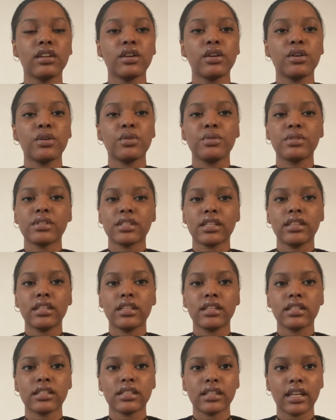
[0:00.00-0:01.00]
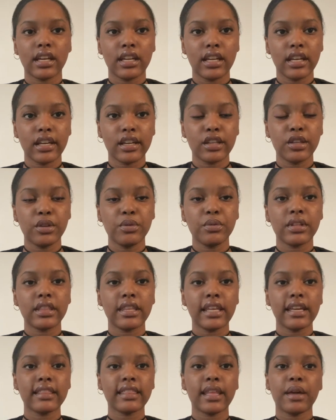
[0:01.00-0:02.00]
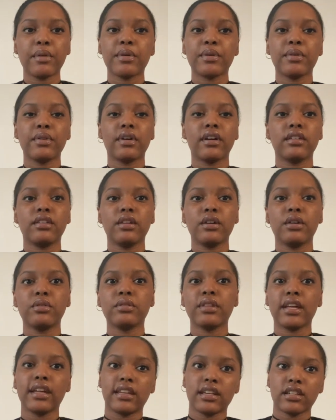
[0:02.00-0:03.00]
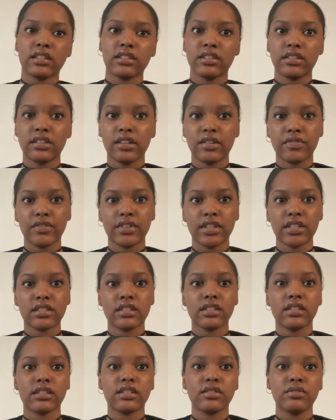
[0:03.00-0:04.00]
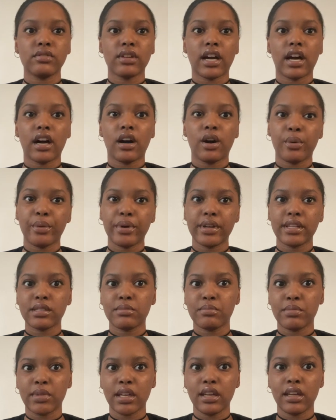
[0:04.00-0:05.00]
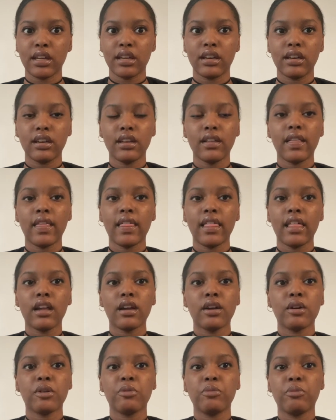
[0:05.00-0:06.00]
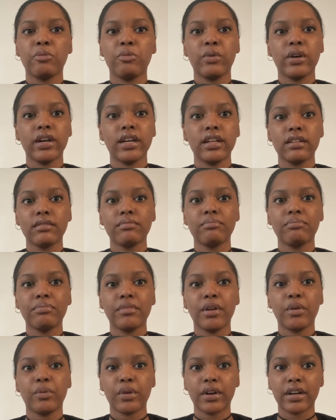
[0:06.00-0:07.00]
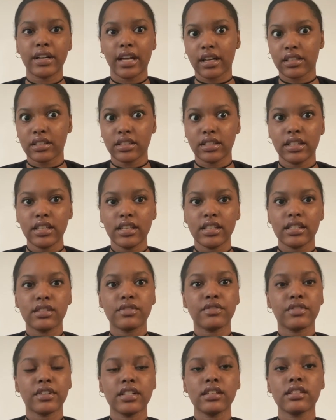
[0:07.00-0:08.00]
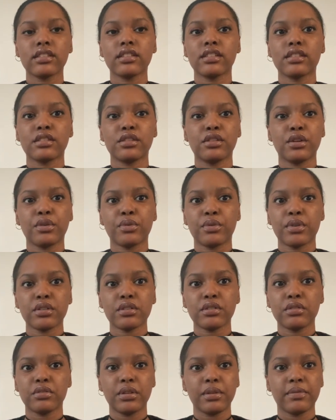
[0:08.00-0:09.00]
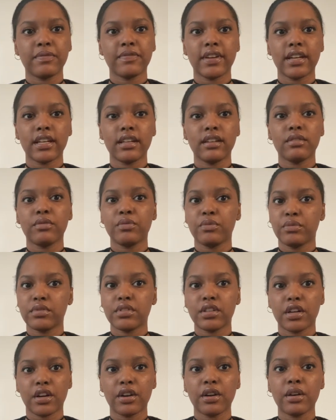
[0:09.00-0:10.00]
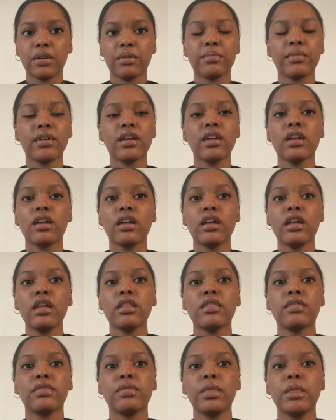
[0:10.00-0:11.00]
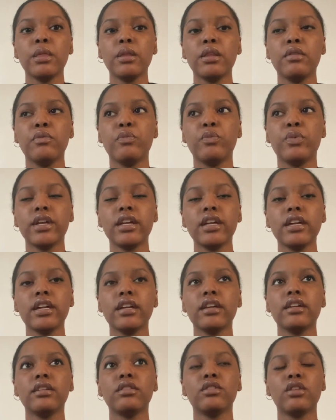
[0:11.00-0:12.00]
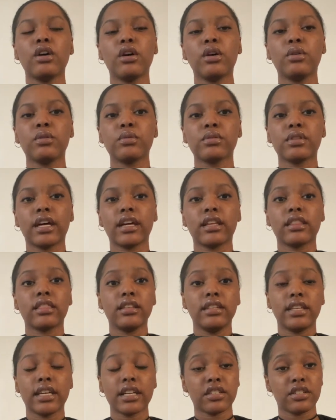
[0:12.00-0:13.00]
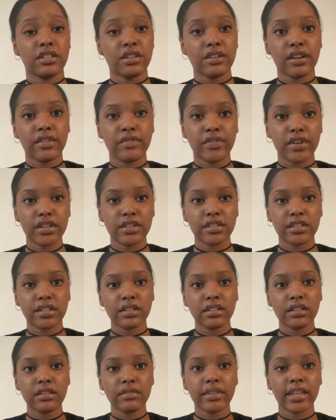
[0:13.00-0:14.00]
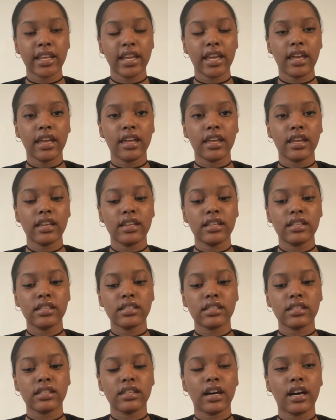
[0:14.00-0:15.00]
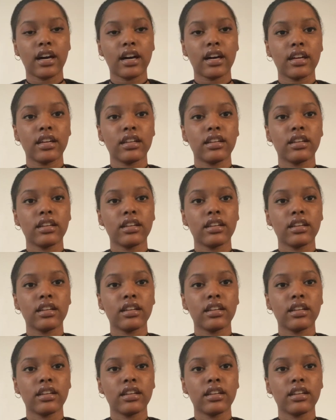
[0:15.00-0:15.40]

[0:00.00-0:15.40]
who's in the aesthetic, you would think they would know that dictionary definitions do not always mean what a word actually is. For instance, in the original nymphet term, we know that the dictionary version is not